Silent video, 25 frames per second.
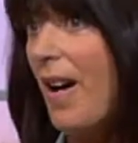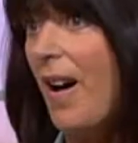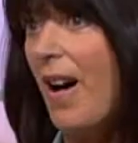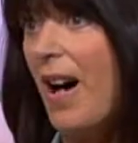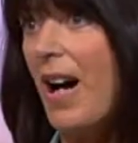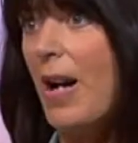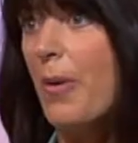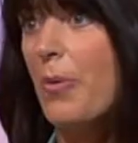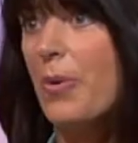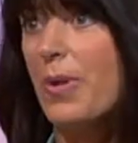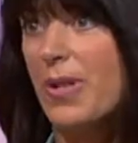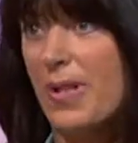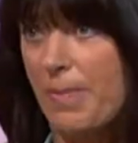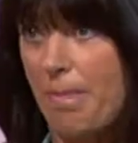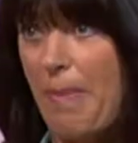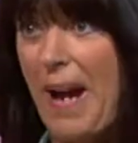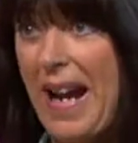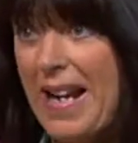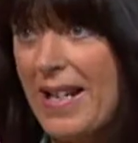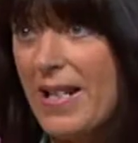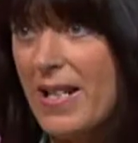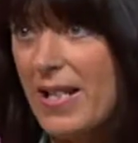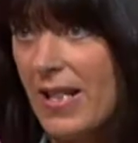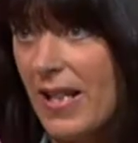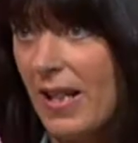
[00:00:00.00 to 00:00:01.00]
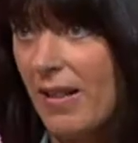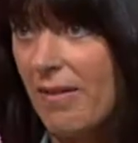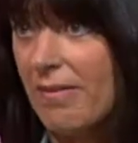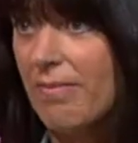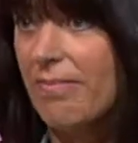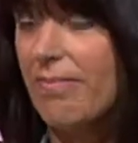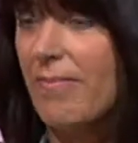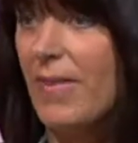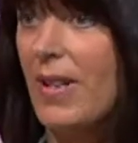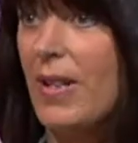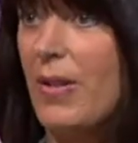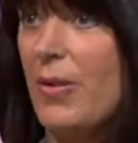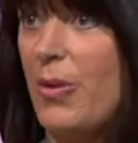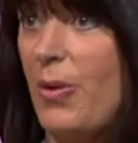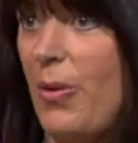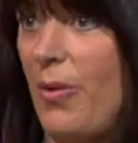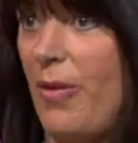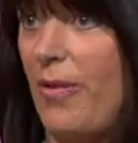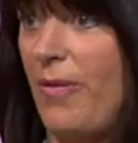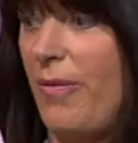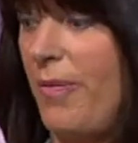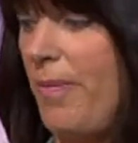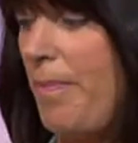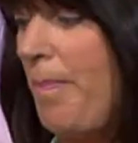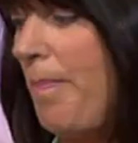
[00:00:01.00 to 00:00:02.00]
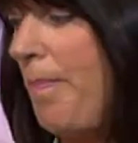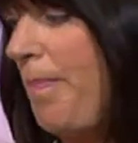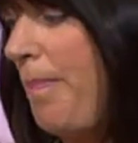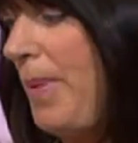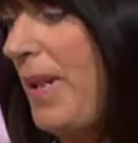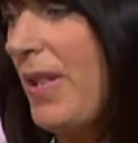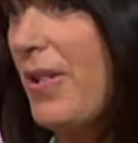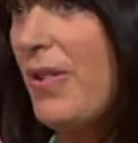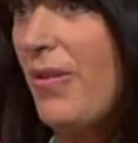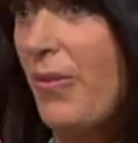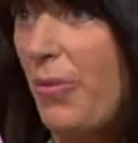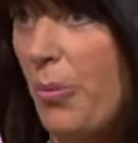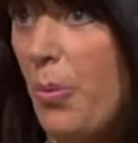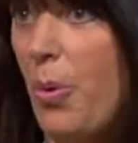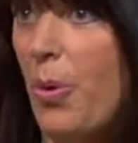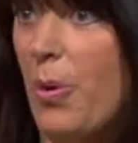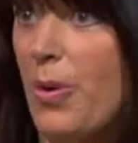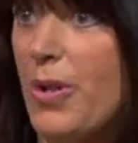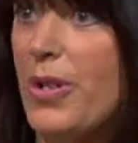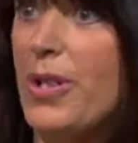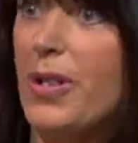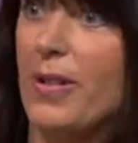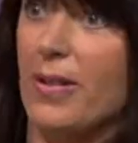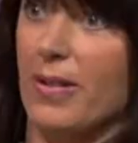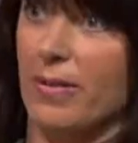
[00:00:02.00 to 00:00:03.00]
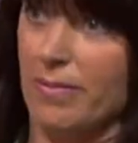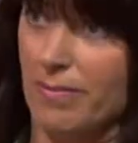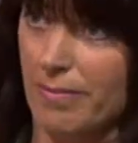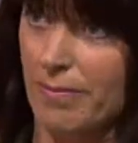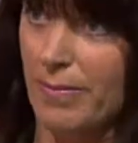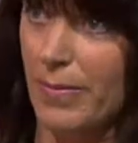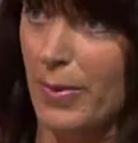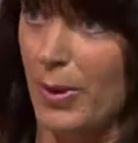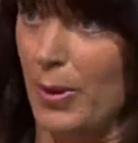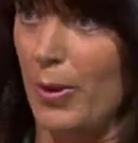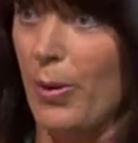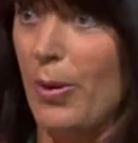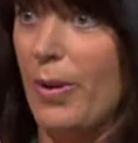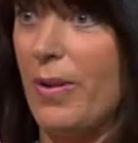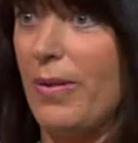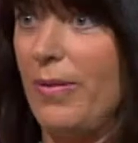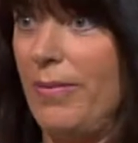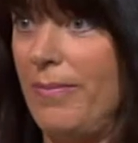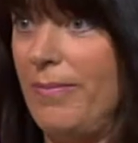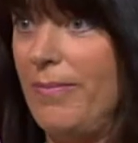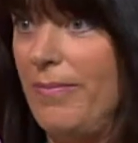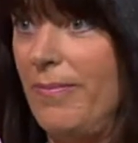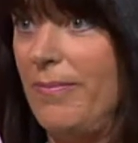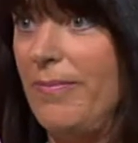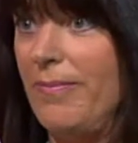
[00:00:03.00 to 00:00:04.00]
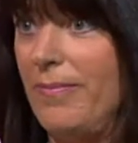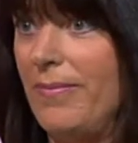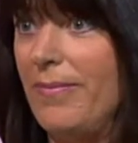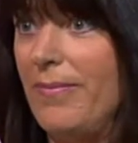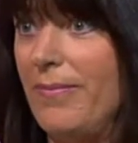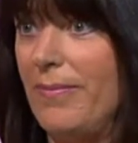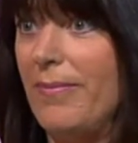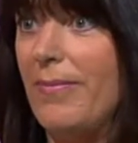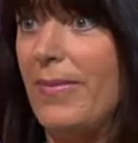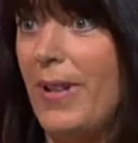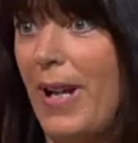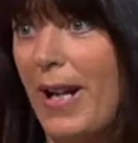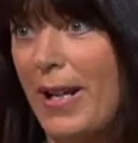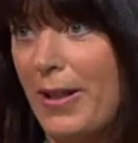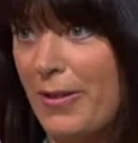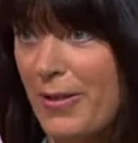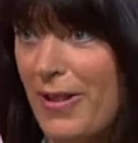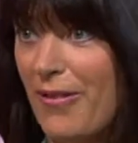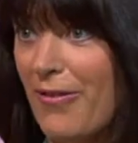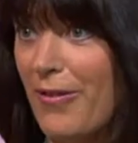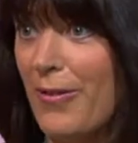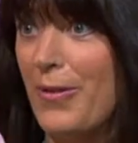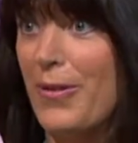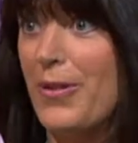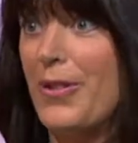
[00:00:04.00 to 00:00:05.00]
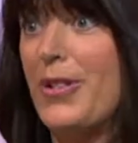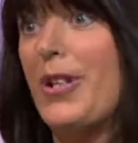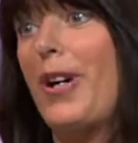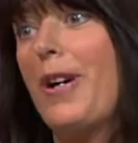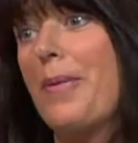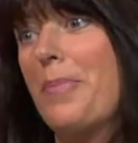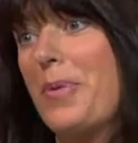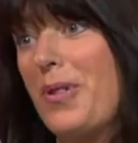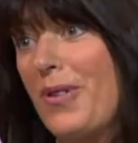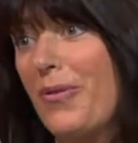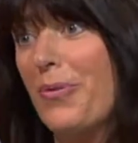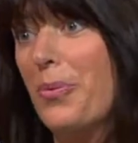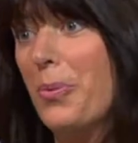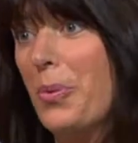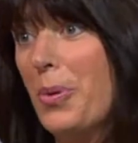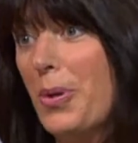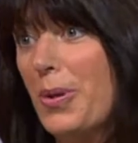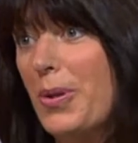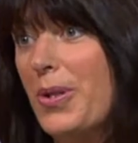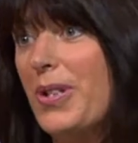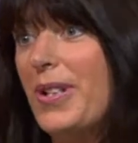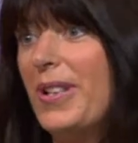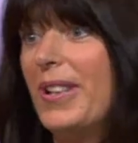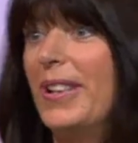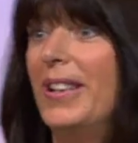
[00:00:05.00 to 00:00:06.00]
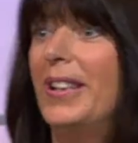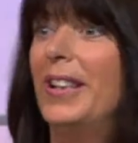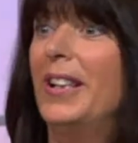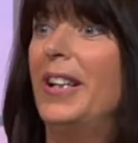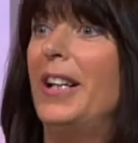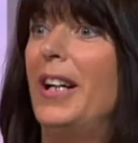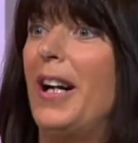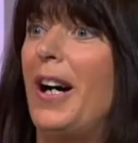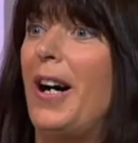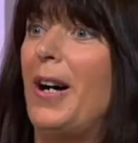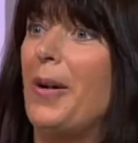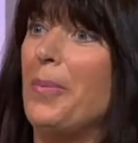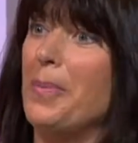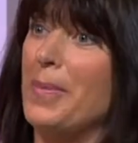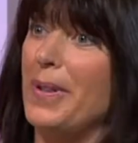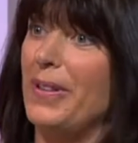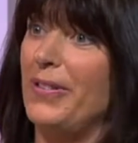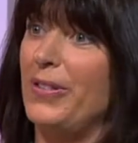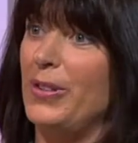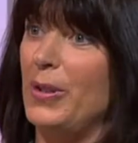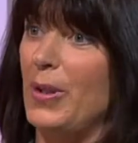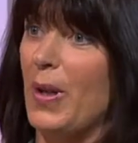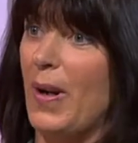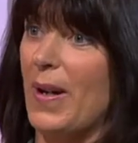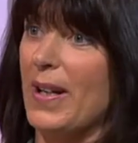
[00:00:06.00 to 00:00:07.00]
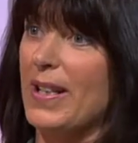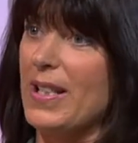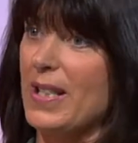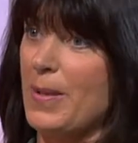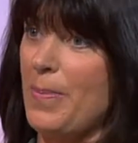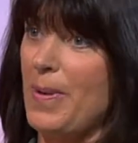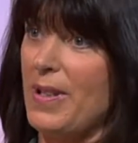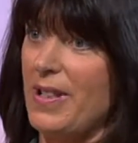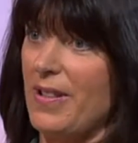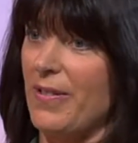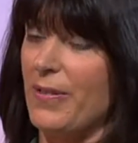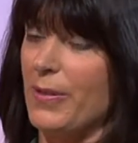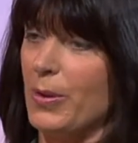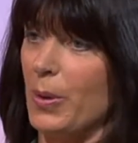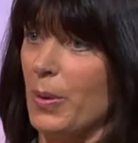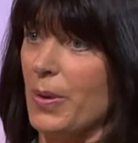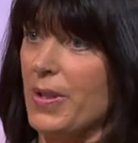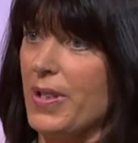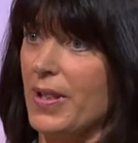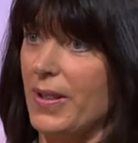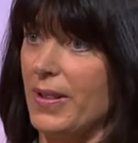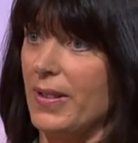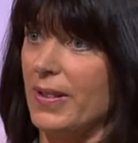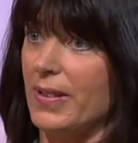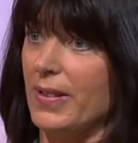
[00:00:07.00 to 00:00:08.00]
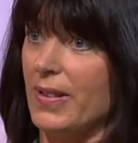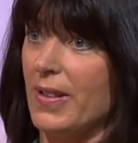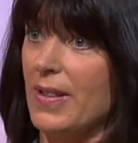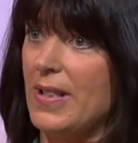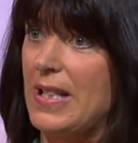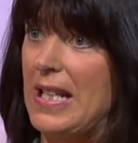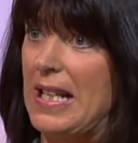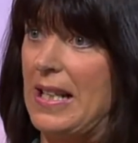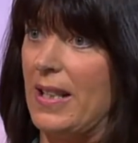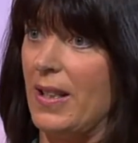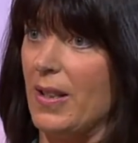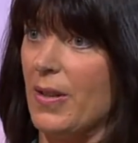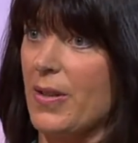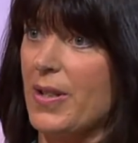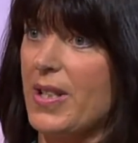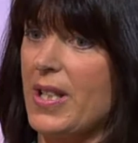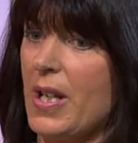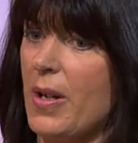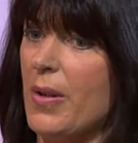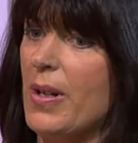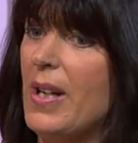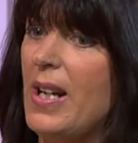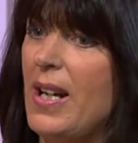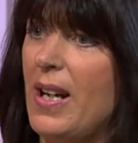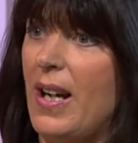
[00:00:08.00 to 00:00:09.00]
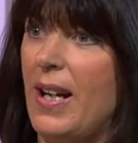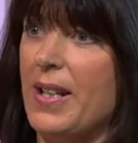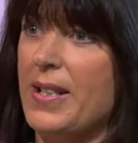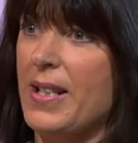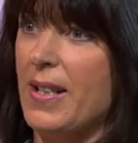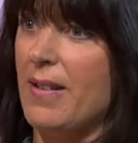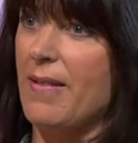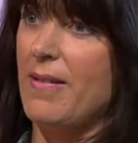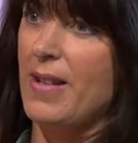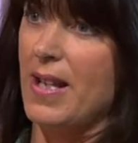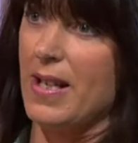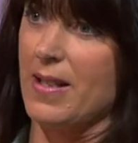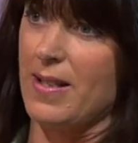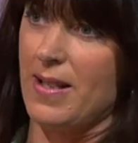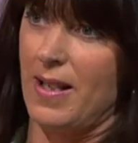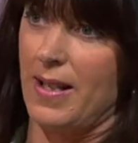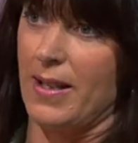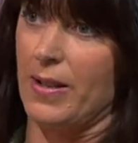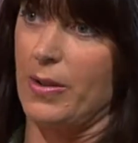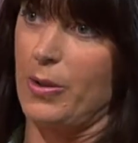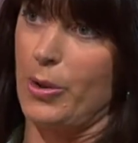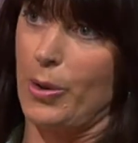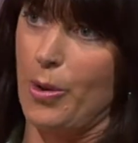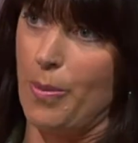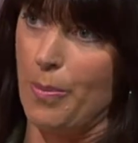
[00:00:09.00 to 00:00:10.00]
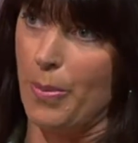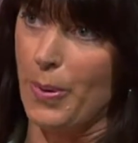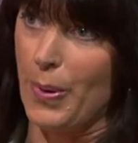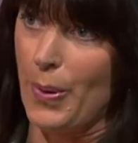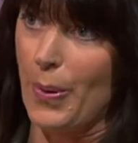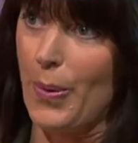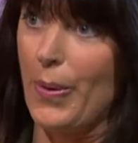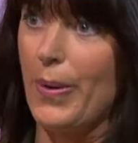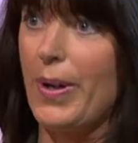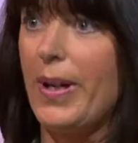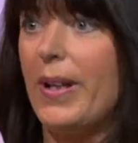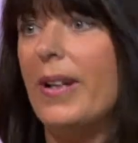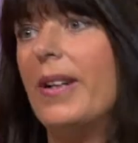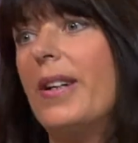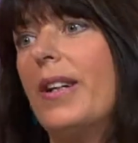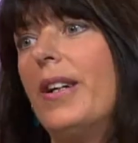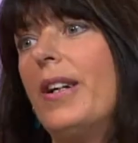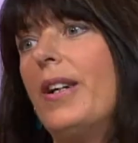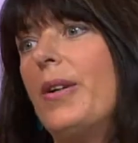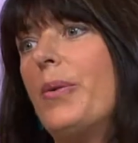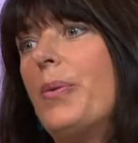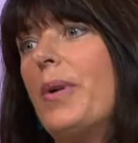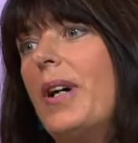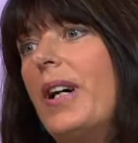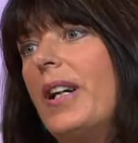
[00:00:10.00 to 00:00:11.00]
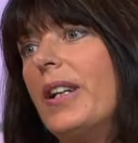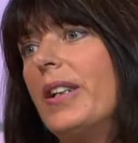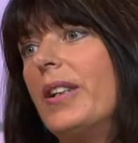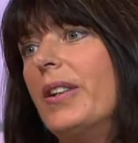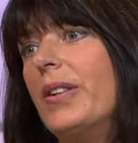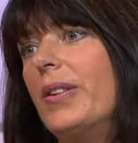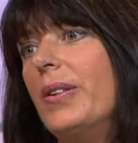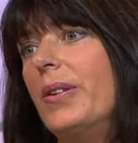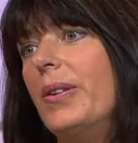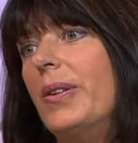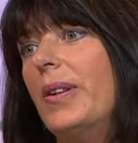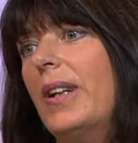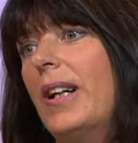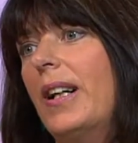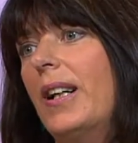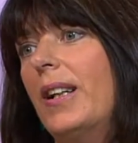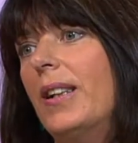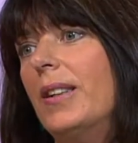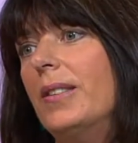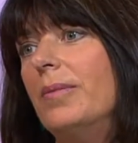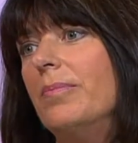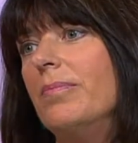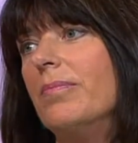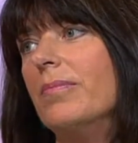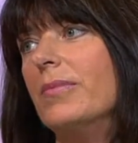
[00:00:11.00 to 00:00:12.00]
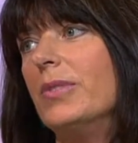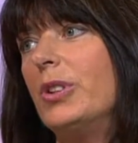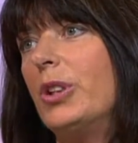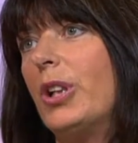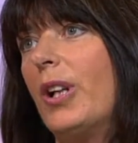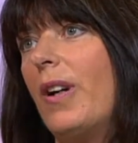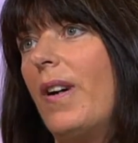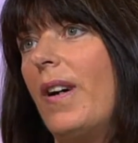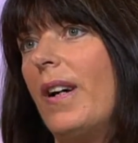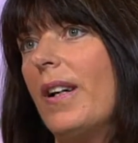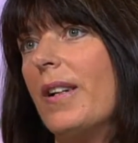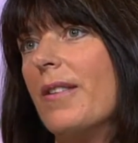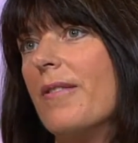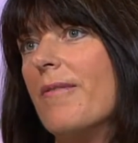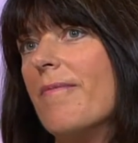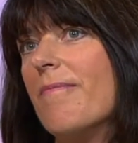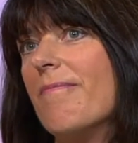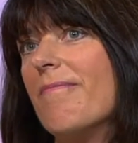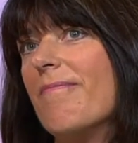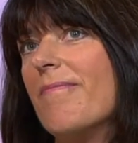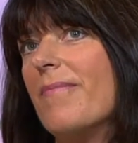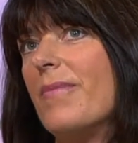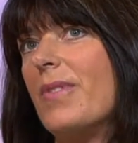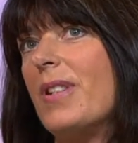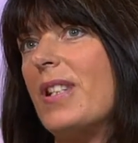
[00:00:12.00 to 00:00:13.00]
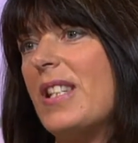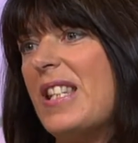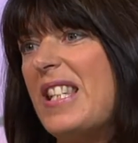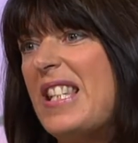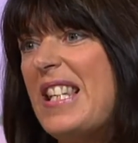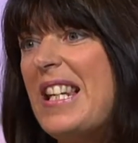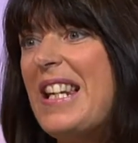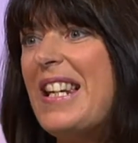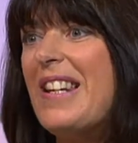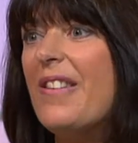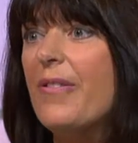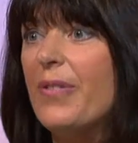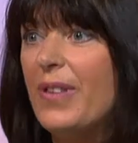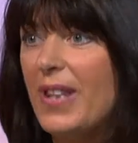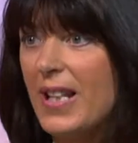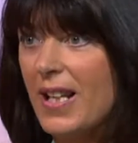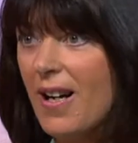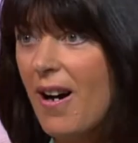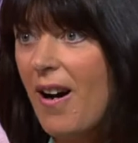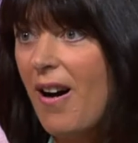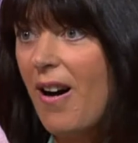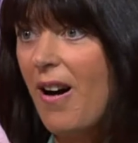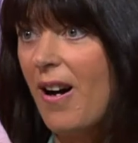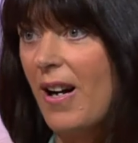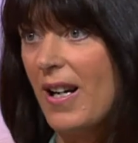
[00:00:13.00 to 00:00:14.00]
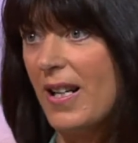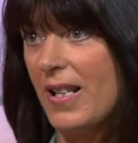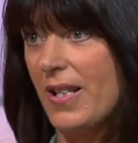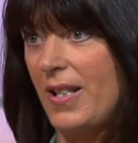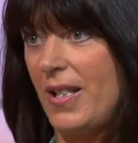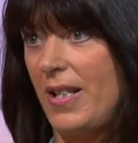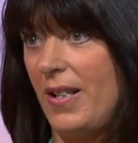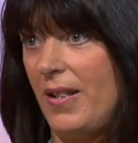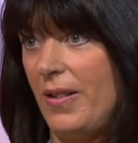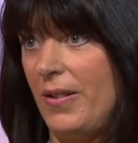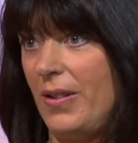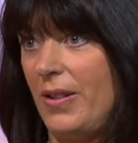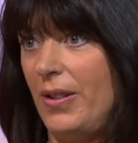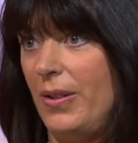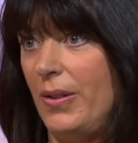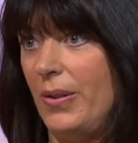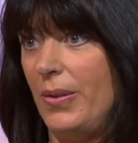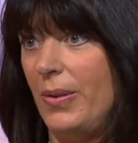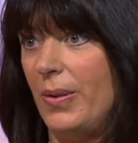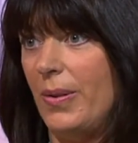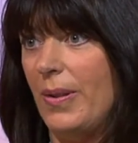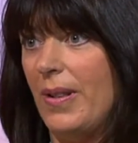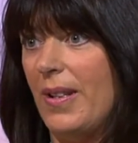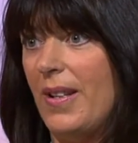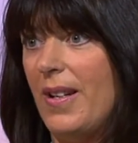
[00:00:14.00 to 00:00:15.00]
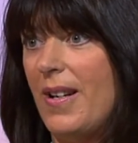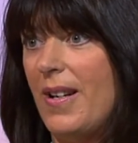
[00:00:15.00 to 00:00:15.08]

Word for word: I was painting sort of bits of wood to look like different types of wood, um, if you like. It's a bit difficult to tell. So I did things like trompe l'oeil, where you um, try and deceive the eye, so you